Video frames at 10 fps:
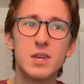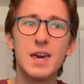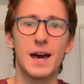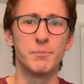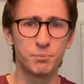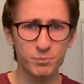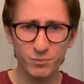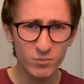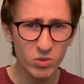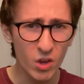yeah,
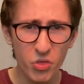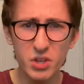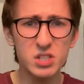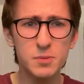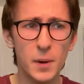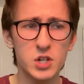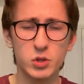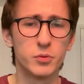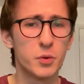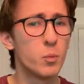this
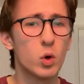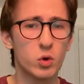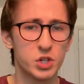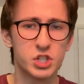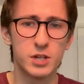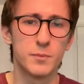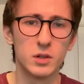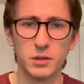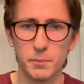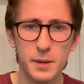special, from what Chris
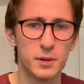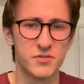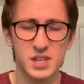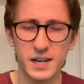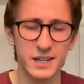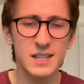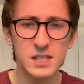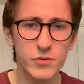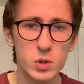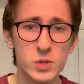Chibnall and people have said in
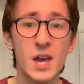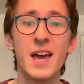interviews,